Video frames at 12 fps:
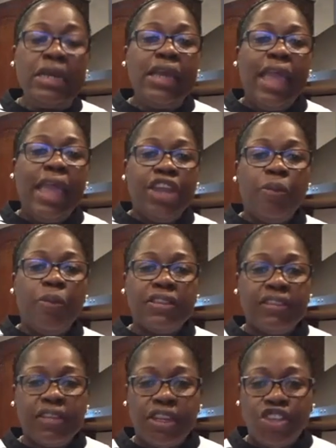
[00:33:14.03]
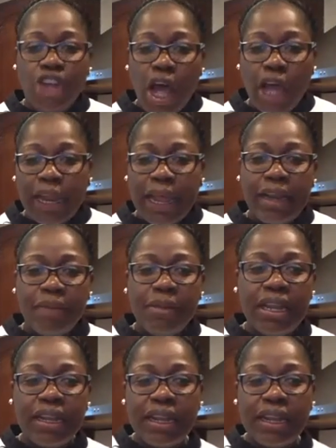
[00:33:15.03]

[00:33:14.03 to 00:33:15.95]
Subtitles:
and you put such a hot item in it,